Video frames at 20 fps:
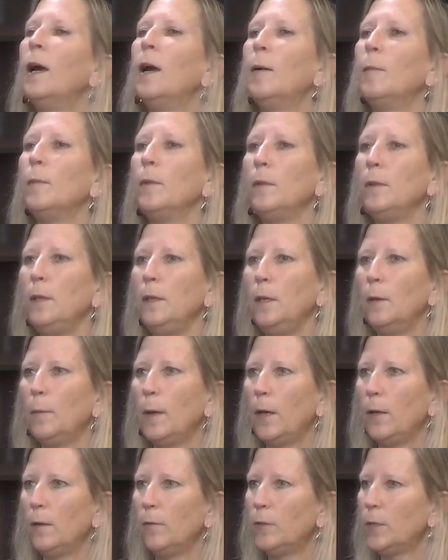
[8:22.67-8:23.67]
The
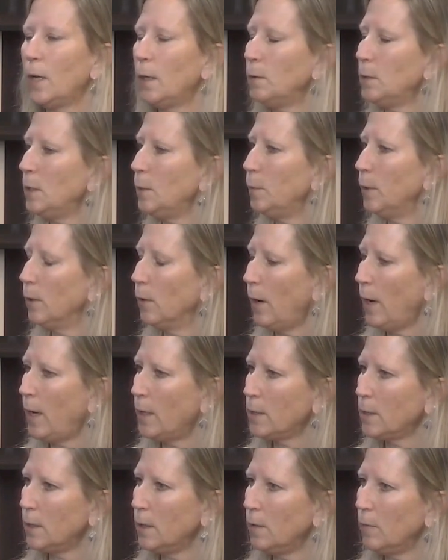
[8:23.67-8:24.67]
amount of times people are
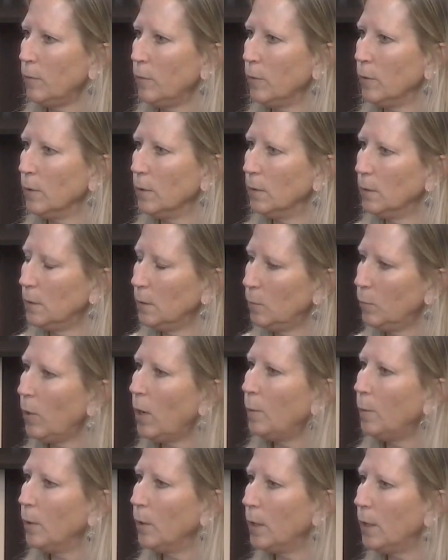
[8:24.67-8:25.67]
asking for
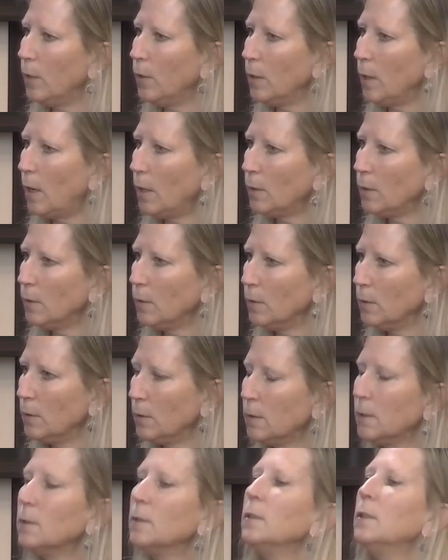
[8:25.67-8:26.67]
primary care
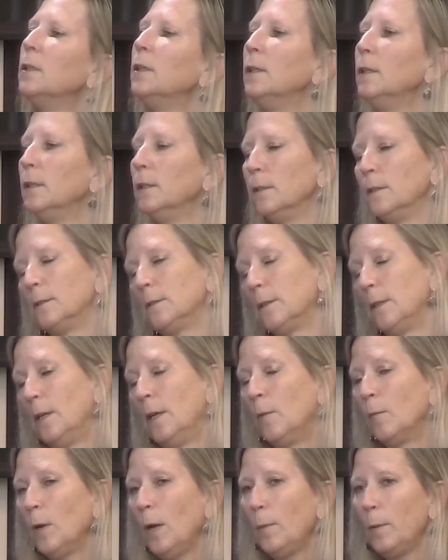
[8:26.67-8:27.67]
doctors is
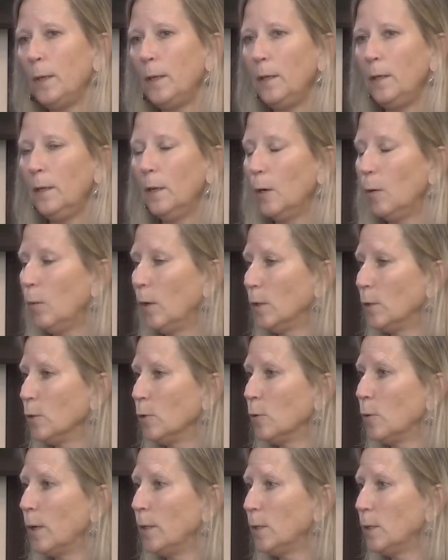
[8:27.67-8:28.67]
probably, once or
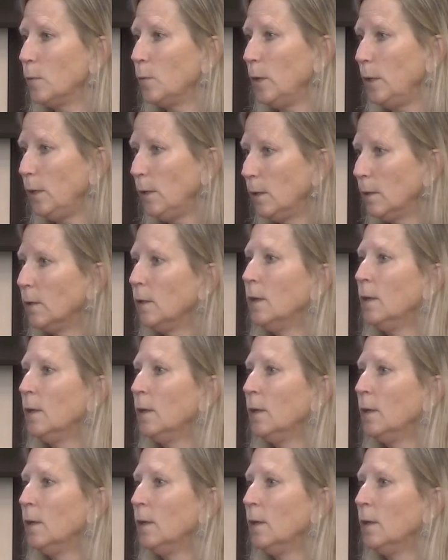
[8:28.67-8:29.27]
twice a week.